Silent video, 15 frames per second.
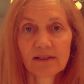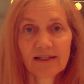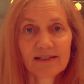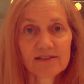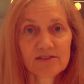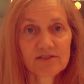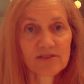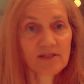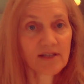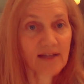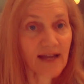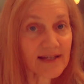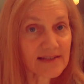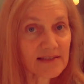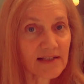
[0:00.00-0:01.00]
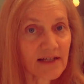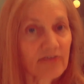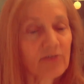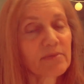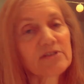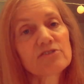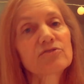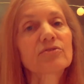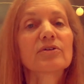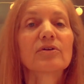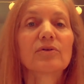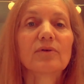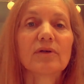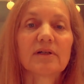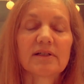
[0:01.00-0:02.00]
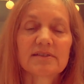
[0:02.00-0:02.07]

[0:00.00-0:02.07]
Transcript: It hasn't ever been true.